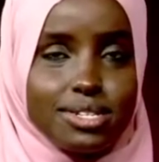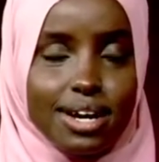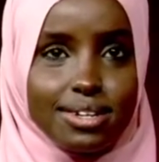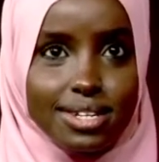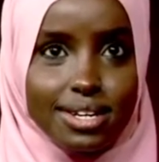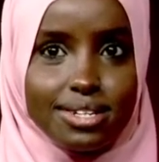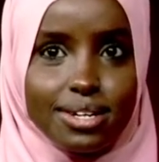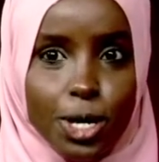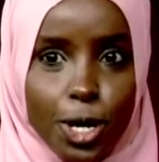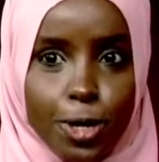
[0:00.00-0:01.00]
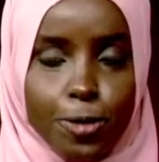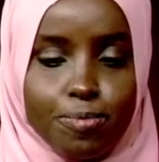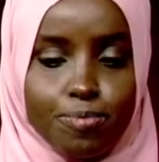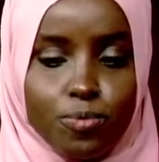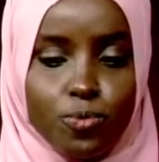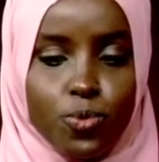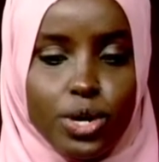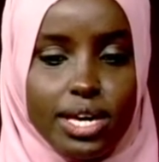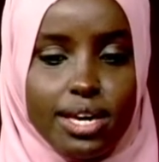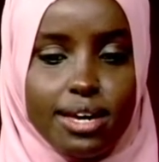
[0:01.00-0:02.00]
started, um,
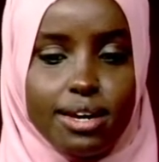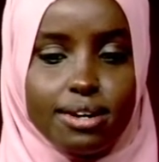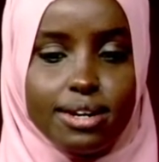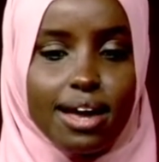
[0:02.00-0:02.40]
we